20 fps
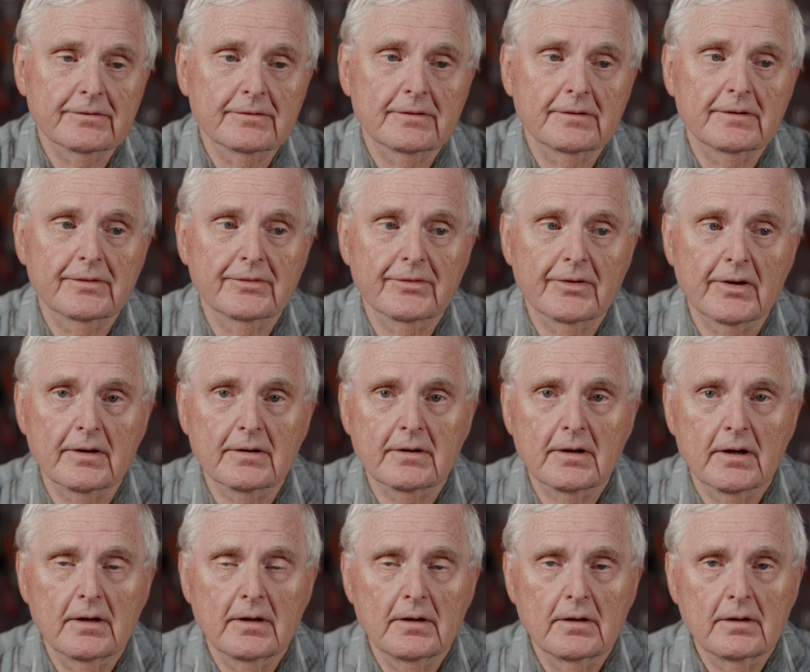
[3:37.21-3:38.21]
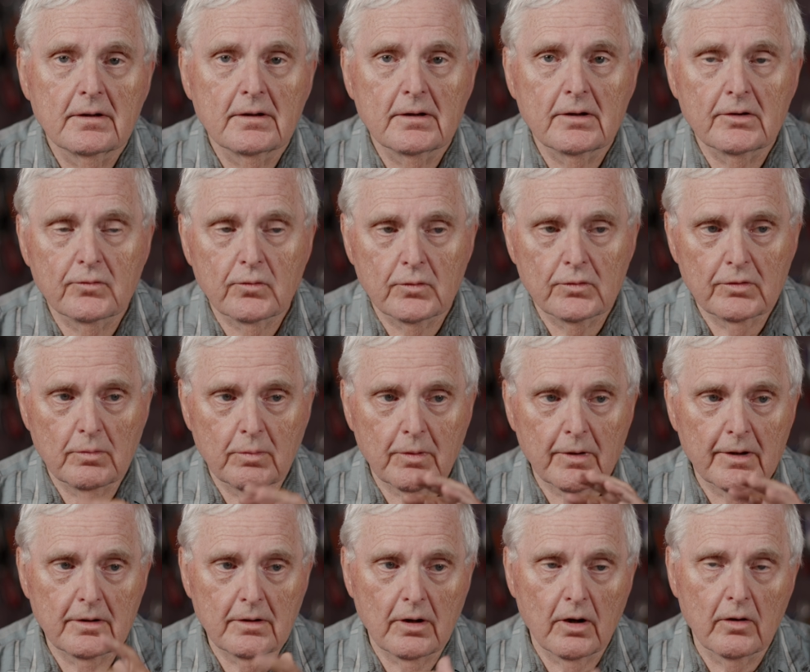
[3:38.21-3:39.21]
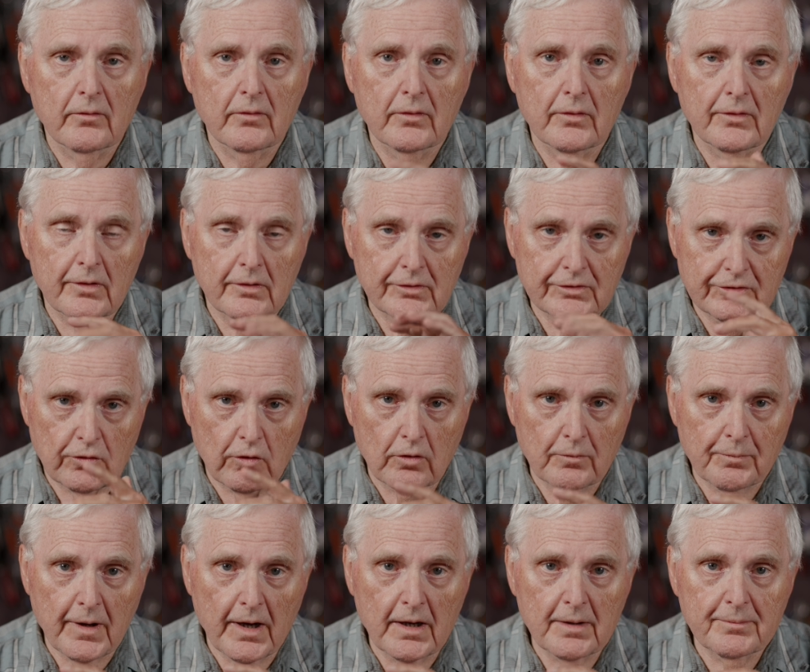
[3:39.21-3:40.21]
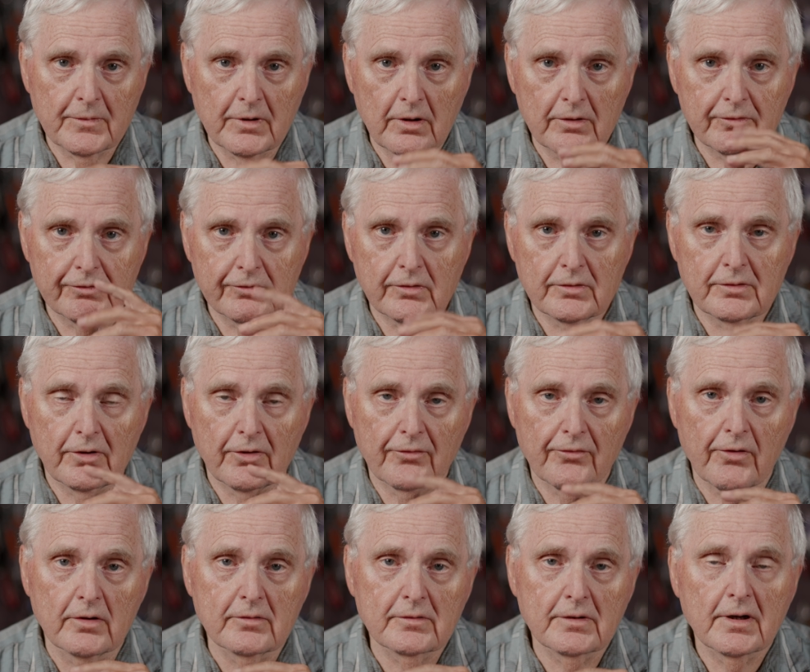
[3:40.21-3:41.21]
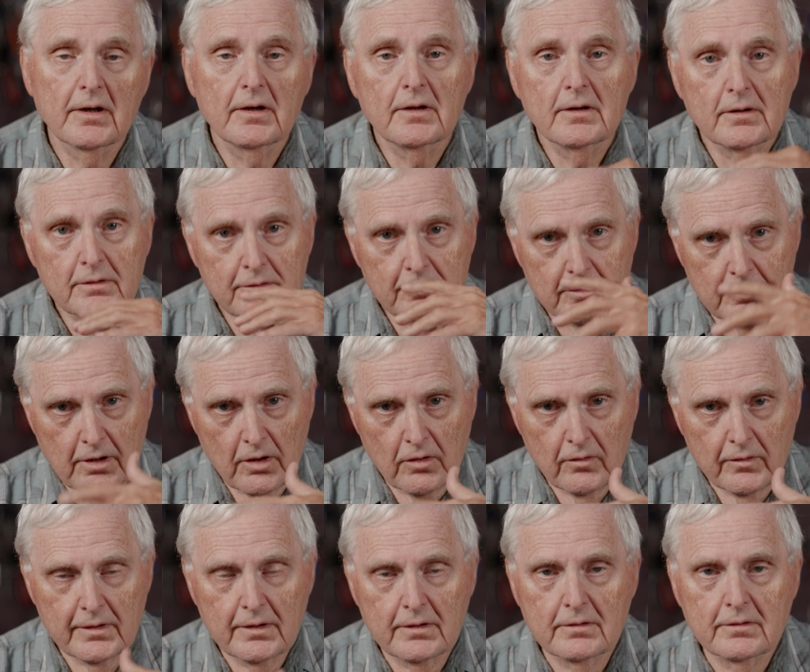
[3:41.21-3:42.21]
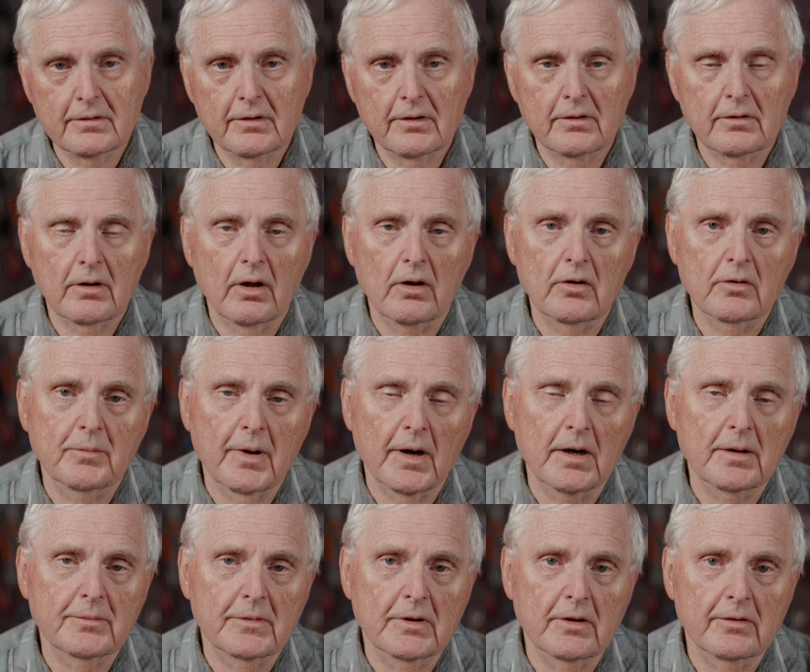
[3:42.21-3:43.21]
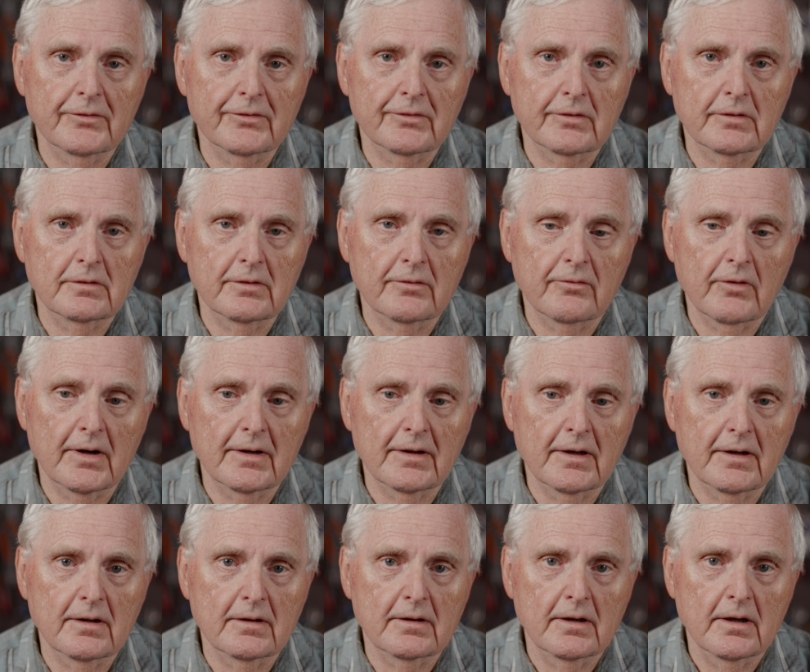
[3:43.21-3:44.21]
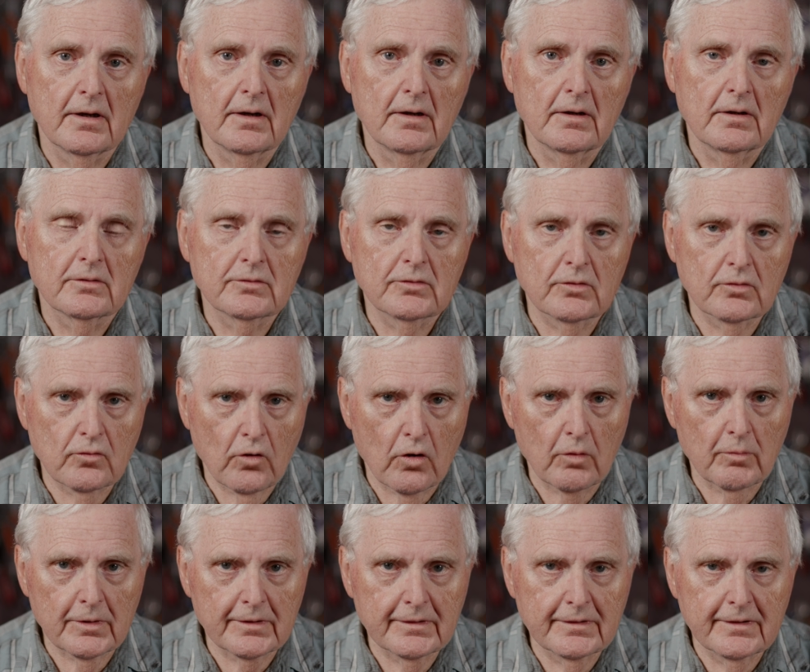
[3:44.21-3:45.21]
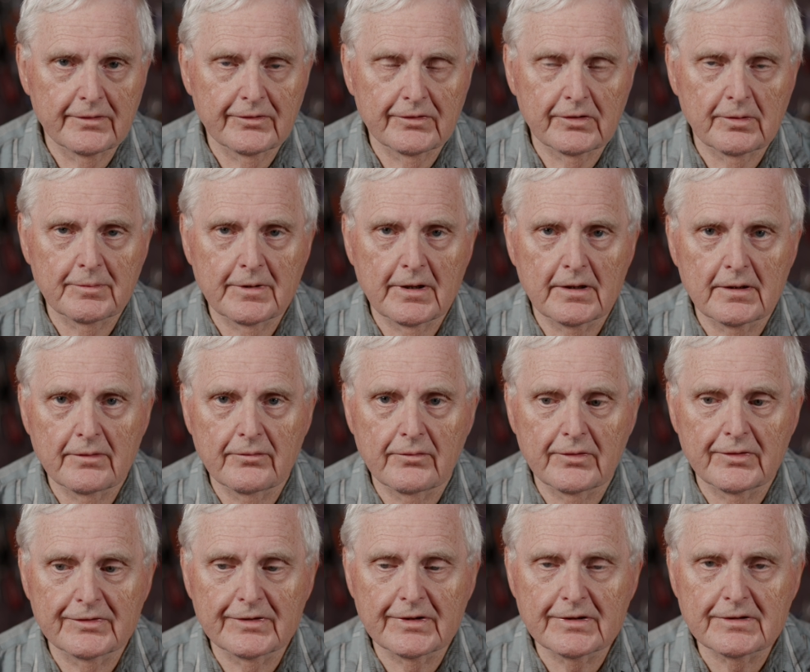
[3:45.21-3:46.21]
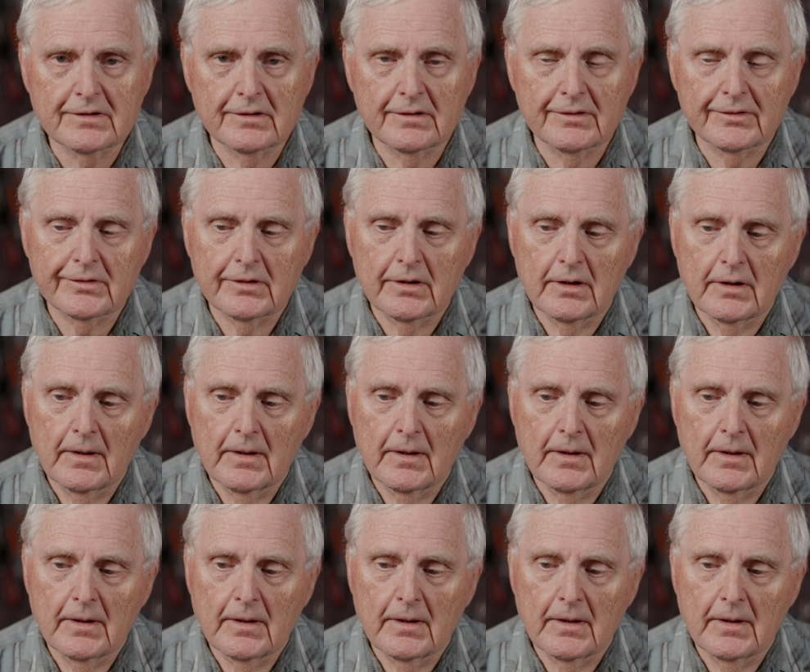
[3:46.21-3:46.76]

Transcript: Is when you play over the short pipe notes in the throat, you go into the long pipe notes in the right hand, you normally hit some kind of resistance.